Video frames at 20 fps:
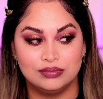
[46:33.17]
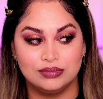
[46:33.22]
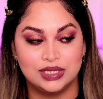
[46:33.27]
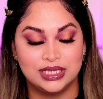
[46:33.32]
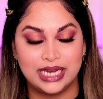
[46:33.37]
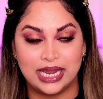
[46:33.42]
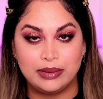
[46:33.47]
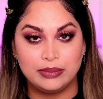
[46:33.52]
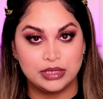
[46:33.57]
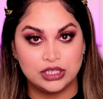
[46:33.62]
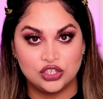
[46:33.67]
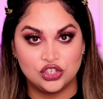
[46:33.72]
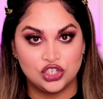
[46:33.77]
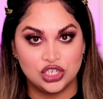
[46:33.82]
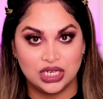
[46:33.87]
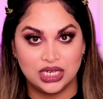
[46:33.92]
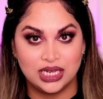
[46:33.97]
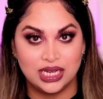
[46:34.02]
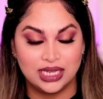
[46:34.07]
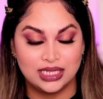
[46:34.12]
statements
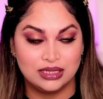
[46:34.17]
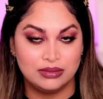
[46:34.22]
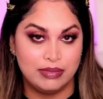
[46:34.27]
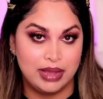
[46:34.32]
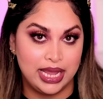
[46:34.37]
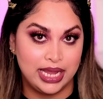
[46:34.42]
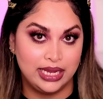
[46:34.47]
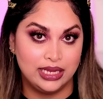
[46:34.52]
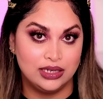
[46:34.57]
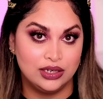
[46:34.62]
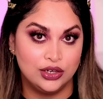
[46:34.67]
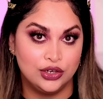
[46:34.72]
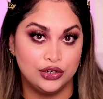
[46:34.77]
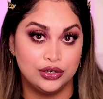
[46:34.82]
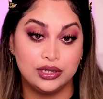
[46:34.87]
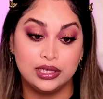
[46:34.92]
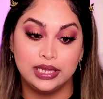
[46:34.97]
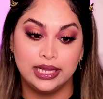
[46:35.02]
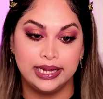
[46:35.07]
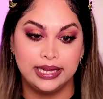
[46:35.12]
she has made,
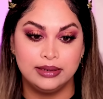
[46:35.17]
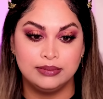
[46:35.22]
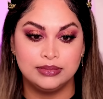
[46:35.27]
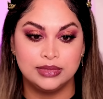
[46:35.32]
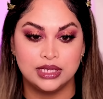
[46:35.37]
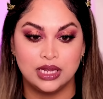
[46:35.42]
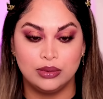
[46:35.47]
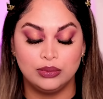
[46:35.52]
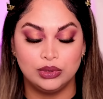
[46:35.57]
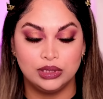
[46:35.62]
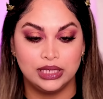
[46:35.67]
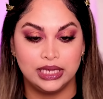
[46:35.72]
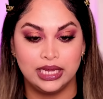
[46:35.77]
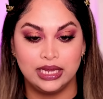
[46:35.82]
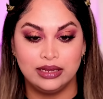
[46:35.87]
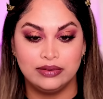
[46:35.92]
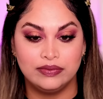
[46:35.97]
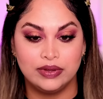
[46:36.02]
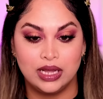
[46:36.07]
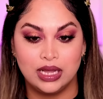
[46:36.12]
her claims, I will
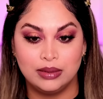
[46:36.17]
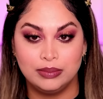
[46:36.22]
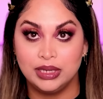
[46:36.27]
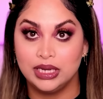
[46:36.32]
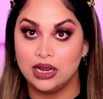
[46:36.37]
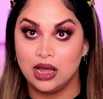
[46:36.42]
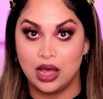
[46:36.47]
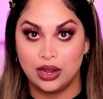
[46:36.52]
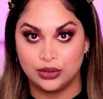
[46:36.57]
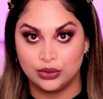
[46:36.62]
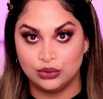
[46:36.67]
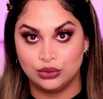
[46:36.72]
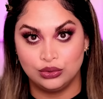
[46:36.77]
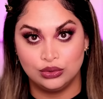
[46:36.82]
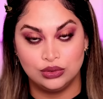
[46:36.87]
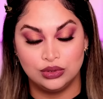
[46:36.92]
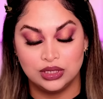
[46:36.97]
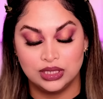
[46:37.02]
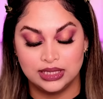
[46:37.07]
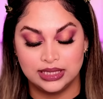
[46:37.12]
leave an
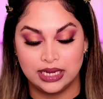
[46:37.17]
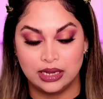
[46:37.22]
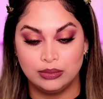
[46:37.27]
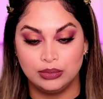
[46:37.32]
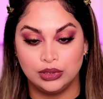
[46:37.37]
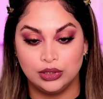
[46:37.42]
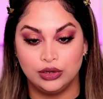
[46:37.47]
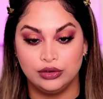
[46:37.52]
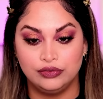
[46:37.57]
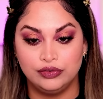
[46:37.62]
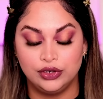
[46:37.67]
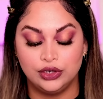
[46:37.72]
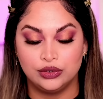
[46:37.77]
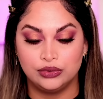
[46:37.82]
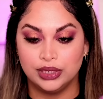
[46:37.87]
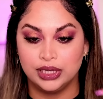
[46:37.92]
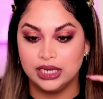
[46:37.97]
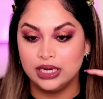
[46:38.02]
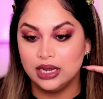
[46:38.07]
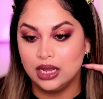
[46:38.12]
article down below for you to
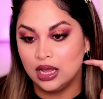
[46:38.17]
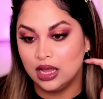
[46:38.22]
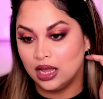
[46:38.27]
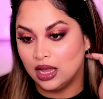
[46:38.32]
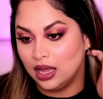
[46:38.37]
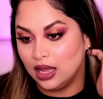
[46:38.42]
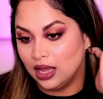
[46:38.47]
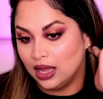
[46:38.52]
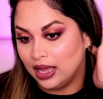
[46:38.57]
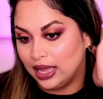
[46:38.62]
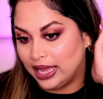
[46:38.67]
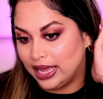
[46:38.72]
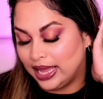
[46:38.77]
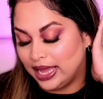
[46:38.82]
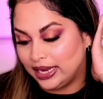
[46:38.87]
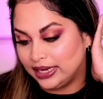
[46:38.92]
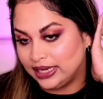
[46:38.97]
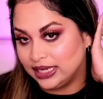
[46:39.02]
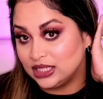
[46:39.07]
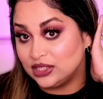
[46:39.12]
read.
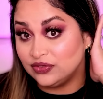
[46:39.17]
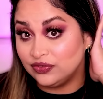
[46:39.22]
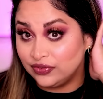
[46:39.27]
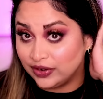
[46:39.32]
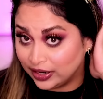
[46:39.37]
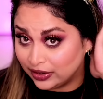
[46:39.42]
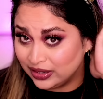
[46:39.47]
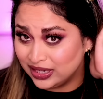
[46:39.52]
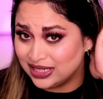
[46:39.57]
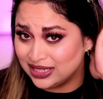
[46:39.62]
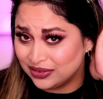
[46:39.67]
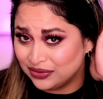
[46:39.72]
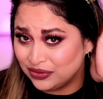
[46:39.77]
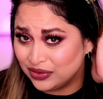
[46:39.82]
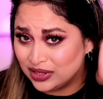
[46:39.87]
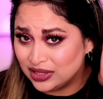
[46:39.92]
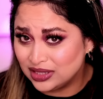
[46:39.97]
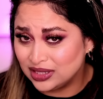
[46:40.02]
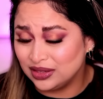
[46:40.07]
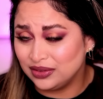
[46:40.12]
And it's very
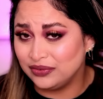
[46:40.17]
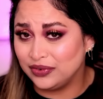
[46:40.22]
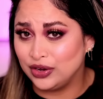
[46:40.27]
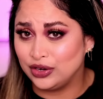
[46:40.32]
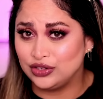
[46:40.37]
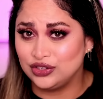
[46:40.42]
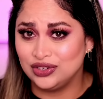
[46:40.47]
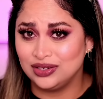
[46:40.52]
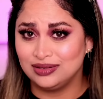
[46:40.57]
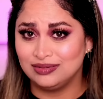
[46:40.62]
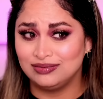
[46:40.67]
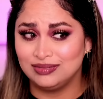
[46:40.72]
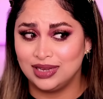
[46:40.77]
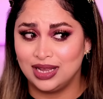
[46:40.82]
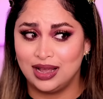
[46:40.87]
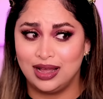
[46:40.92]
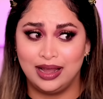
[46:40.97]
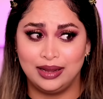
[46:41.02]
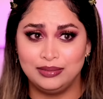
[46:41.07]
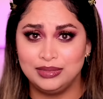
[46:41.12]
different to the version
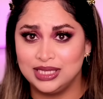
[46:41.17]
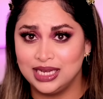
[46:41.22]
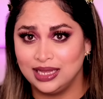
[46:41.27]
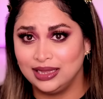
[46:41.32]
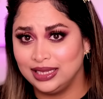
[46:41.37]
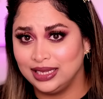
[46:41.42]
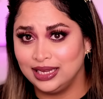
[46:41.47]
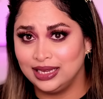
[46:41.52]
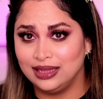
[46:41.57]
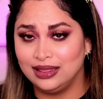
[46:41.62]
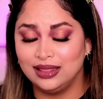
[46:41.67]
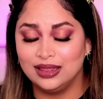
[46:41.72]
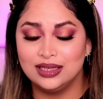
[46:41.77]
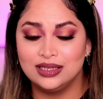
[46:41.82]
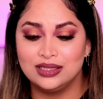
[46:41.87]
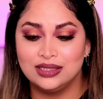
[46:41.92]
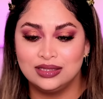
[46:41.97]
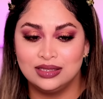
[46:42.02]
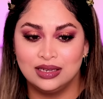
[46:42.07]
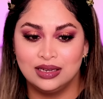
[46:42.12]
I'm telling in
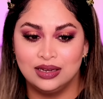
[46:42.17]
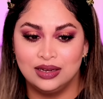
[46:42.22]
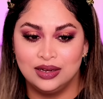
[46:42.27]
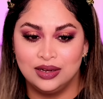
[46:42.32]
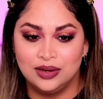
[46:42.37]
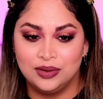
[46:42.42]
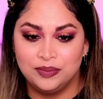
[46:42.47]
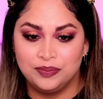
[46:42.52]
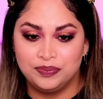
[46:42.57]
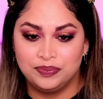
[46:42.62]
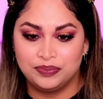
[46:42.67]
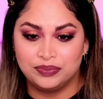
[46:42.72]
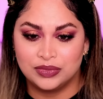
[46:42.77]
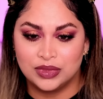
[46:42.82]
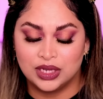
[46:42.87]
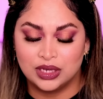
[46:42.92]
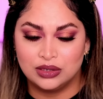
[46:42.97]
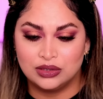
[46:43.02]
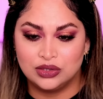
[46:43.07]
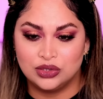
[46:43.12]
this
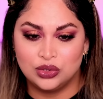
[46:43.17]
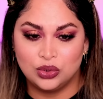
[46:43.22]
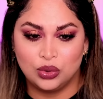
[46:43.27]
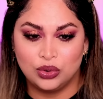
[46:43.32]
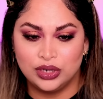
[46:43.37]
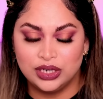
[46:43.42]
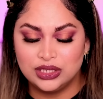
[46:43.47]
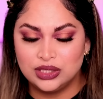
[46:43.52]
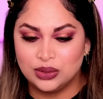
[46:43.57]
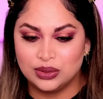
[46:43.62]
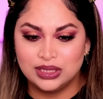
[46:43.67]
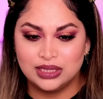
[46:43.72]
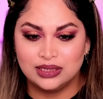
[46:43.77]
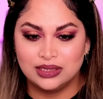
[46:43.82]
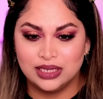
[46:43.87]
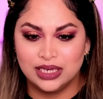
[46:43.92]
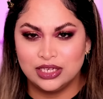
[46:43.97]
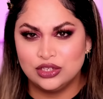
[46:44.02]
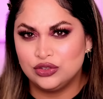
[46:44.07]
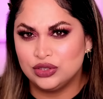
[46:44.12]
story. So
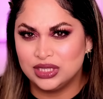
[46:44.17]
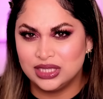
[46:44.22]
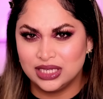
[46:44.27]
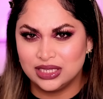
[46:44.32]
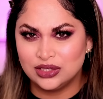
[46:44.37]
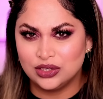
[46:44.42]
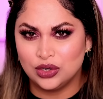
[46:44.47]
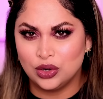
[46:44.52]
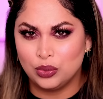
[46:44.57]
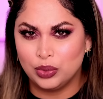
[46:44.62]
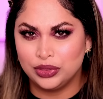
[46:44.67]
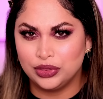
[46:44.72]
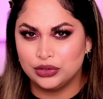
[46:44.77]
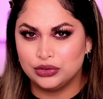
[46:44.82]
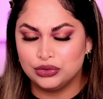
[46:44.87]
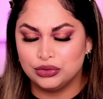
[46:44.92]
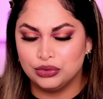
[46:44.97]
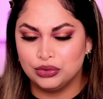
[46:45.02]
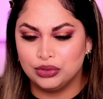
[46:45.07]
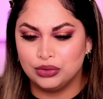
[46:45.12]
it's interesting to know what the
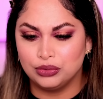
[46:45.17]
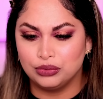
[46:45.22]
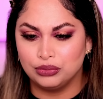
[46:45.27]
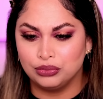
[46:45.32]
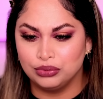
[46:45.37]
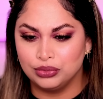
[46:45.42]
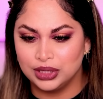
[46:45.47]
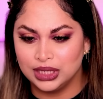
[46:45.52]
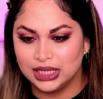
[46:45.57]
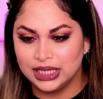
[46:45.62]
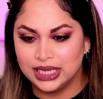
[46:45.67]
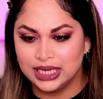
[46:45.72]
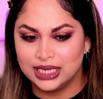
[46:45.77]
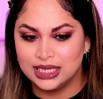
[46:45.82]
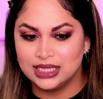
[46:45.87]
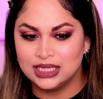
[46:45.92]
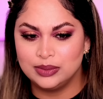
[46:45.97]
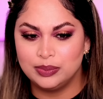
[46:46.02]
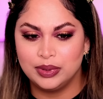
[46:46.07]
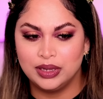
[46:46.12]
truth really
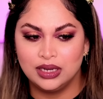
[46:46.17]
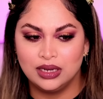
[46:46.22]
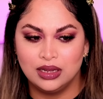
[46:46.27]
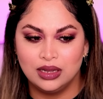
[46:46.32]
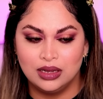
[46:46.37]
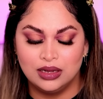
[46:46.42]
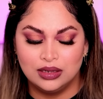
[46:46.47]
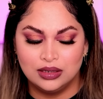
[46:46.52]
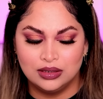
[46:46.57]
is, but